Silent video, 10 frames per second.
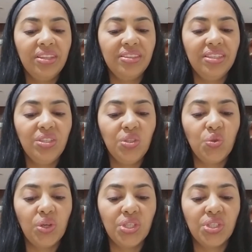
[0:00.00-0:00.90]
the
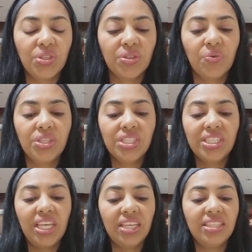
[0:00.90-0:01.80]
situation when she
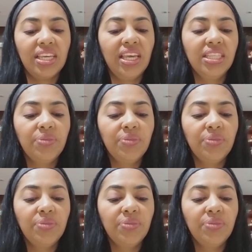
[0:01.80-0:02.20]
said the kids